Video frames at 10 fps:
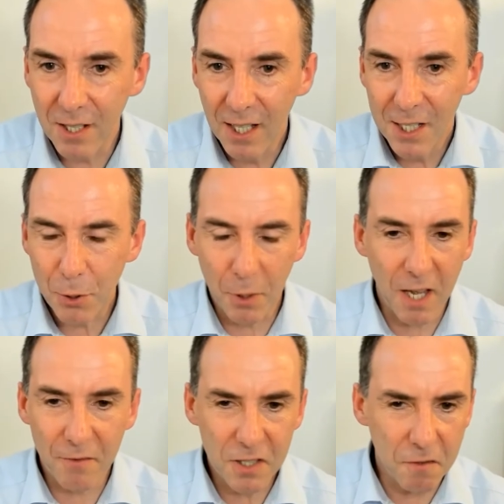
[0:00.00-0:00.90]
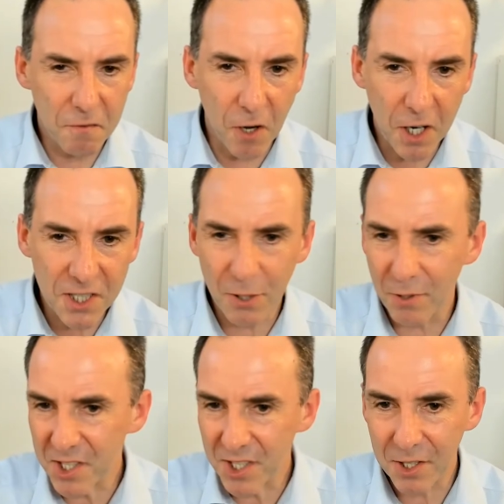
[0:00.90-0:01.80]
So I have a device or a
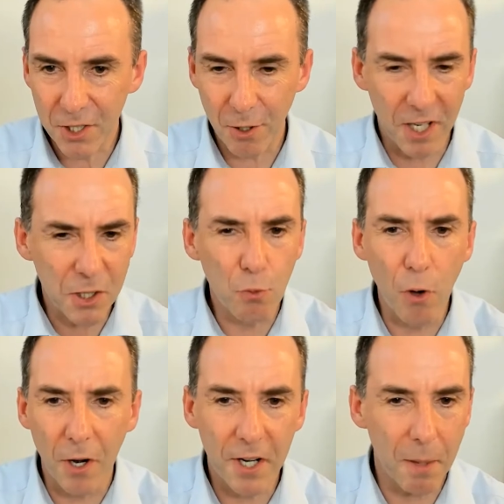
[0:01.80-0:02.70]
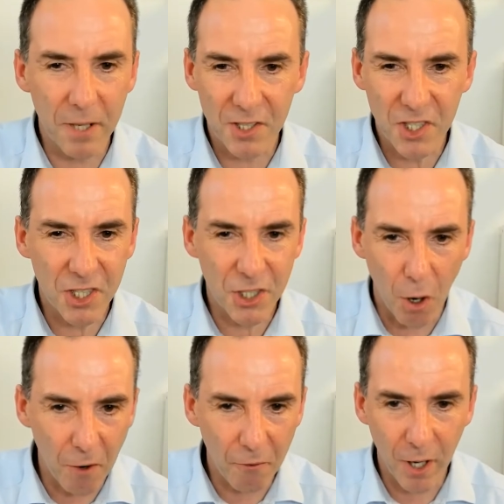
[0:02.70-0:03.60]
sensor and it's running a bit of
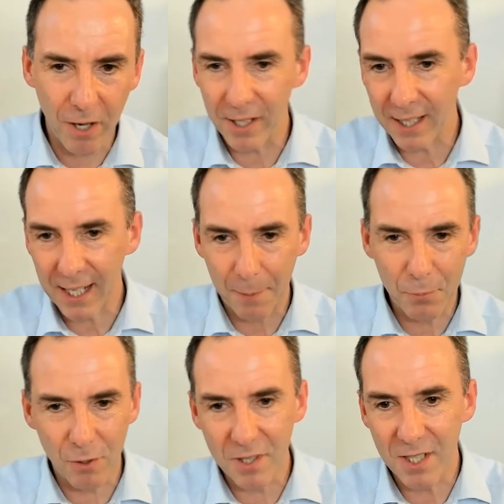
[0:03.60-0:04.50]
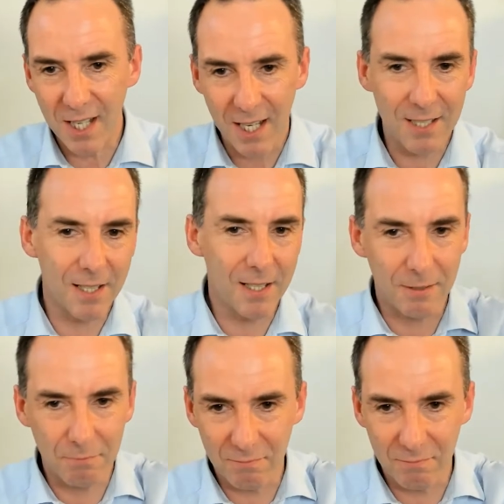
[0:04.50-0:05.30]
software and it captures data and it